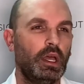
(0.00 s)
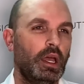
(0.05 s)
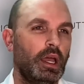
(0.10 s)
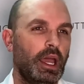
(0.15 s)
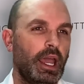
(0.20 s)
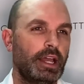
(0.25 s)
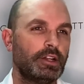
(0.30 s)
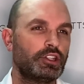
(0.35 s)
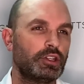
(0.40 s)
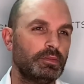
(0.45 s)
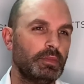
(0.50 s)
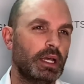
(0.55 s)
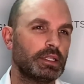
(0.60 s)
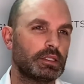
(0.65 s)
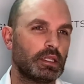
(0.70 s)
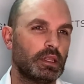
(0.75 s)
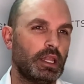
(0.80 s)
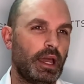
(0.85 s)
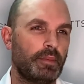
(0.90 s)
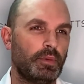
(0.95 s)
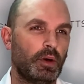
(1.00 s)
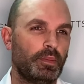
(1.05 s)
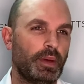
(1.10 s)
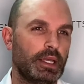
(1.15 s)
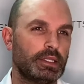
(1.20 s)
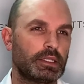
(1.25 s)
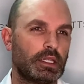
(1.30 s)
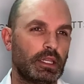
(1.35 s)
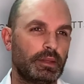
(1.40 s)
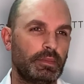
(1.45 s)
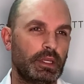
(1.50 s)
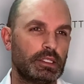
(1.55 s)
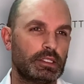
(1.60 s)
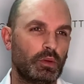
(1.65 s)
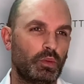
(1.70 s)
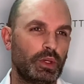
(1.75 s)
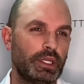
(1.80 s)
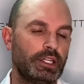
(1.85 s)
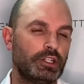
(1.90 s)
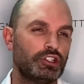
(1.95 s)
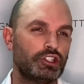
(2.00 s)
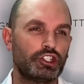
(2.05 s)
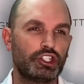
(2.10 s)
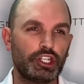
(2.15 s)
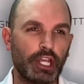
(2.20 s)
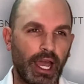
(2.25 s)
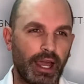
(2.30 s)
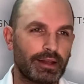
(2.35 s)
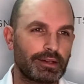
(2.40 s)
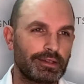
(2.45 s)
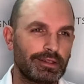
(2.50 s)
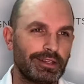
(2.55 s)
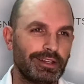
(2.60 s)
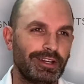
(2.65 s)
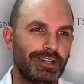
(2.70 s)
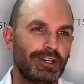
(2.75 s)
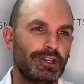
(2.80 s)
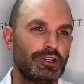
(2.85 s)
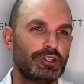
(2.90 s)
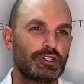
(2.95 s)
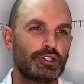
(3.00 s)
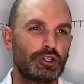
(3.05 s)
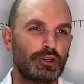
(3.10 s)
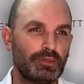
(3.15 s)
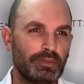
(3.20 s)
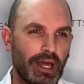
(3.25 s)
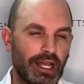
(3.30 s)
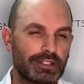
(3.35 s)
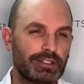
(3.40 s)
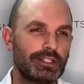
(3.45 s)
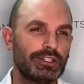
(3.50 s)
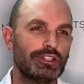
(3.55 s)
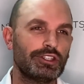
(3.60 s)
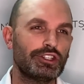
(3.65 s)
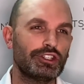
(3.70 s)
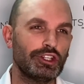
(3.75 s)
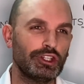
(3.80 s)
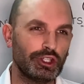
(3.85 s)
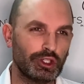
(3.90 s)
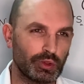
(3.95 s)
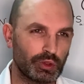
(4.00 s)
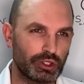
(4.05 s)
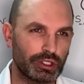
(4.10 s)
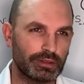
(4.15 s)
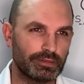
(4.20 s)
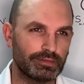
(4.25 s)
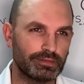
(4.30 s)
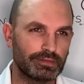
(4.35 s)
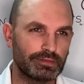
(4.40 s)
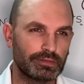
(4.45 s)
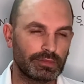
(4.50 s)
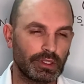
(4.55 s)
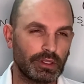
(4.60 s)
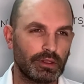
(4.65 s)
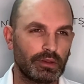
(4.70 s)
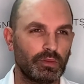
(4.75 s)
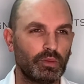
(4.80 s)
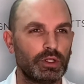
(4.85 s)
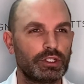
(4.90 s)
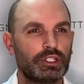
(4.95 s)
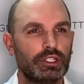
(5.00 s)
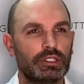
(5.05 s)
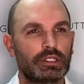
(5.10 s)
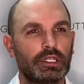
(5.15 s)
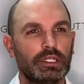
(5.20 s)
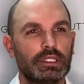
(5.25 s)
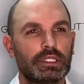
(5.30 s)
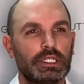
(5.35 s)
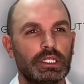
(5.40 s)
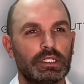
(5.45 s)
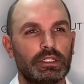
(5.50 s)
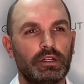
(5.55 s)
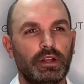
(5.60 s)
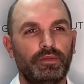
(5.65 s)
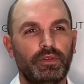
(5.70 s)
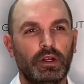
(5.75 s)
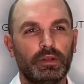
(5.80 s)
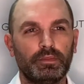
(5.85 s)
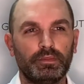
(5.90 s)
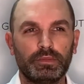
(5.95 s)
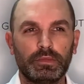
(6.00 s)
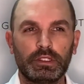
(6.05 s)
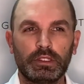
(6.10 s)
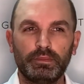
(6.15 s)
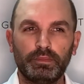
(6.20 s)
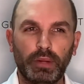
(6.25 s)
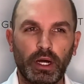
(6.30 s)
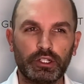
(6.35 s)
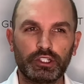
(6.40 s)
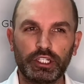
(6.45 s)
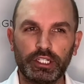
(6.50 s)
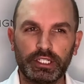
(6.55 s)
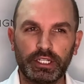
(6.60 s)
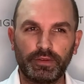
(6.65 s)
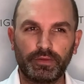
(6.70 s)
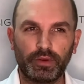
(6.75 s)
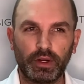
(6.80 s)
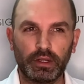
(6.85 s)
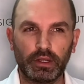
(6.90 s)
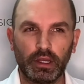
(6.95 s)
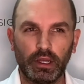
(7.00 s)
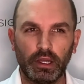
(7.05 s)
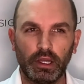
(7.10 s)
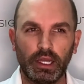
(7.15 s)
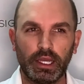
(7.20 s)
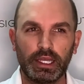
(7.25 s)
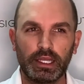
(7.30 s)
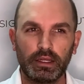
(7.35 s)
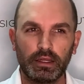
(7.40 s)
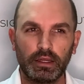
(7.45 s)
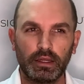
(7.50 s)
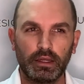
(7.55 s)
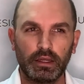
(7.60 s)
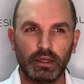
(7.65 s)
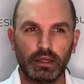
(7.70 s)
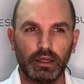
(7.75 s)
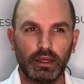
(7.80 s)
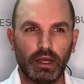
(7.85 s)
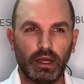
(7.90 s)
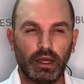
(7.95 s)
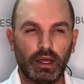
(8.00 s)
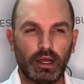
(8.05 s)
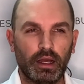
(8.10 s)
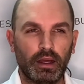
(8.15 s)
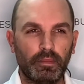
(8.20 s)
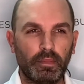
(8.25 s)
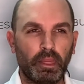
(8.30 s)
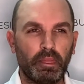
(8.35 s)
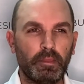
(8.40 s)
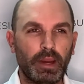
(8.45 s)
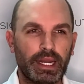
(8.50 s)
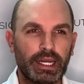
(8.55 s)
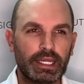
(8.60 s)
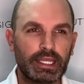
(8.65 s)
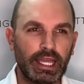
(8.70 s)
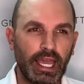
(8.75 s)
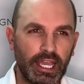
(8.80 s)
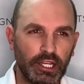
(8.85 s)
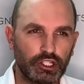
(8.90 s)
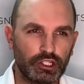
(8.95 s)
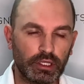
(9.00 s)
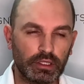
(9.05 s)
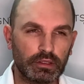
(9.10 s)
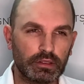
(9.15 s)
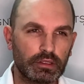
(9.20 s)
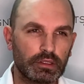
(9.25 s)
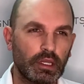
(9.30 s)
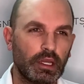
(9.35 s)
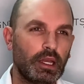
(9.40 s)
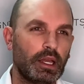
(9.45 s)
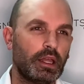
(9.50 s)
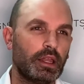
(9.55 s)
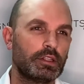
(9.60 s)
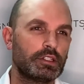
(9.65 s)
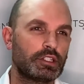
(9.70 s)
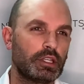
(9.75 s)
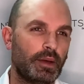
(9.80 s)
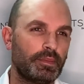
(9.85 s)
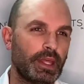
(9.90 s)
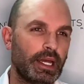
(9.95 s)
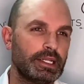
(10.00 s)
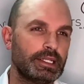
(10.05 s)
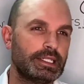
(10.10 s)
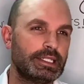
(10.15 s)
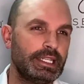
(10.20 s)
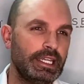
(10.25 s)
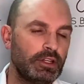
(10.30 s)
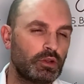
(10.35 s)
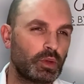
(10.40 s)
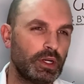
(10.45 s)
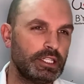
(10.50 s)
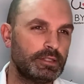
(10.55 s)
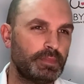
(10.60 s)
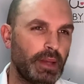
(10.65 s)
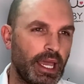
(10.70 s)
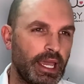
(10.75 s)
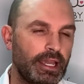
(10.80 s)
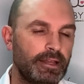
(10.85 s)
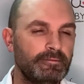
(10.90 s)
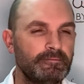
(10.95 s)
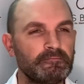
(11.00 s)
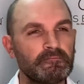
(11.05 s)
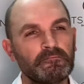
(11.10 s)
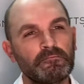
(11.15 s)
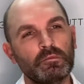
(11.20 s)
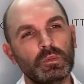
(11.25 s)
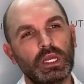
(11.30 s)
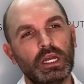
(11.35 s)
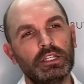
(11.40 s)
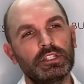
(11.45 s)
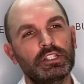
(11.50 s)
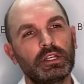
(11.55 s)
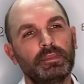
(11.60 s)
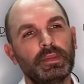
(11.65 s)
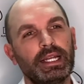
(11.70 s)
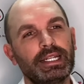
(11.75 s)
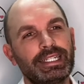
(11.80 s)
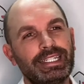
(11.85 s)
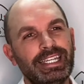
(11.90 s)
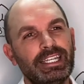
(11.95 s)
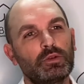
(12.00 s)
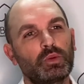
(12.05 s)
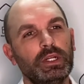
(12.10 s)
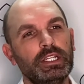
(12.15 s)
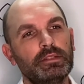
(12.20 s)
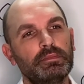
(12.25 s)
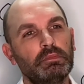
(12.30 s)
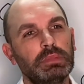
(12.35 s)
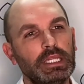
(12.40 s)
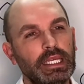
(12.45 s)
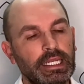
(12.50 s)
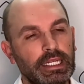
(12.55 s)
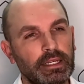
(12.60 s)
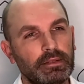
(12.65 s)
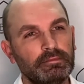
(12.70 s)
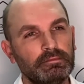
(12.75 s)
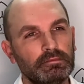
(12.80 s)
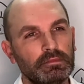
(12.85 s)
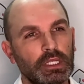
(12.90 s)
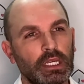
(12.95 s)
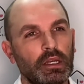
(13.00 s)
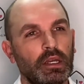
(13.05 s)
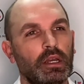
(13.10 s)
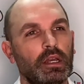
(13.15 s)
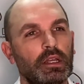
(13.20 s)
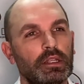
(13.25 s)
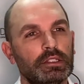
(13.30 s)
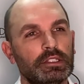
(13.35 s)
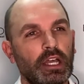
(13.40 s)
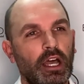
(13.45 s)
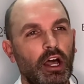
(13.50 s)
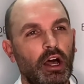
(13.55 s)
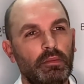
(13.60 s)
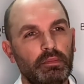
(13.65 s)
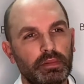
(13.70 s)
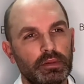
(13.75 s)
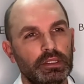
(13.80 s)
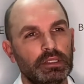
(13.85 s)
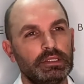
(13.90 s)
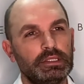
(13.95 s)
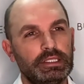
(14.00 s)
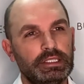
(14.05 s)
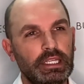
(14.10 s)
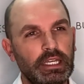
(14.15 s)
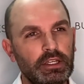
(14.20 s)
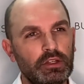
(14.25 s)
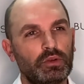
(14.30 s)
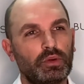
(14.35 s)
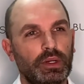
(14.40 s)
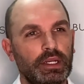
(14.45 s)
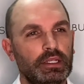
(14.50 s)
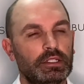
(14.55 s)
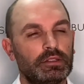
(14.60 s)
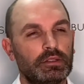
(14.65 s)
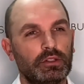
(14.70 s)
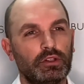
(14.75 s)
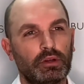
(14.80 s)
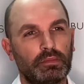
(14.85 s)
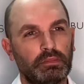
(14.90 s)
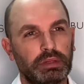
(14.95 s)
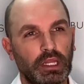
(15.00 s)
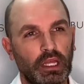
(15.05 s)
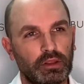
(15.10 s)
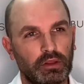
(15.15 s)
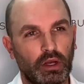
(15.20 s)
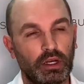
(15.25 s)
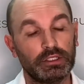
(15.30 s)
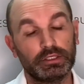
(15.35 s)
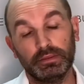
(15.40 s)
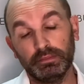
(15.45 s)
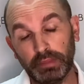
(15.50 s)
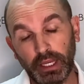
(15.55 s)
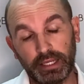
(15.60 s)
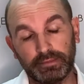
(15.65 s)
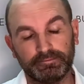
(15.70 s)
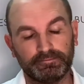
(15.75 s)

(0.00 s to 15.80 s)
And tumescent lipo basically means that we inject tumescent solution, which is consisted of a bunch of different medications, some that decrease pain and some that decrease bleeding, to help decrease your blood loss and pain.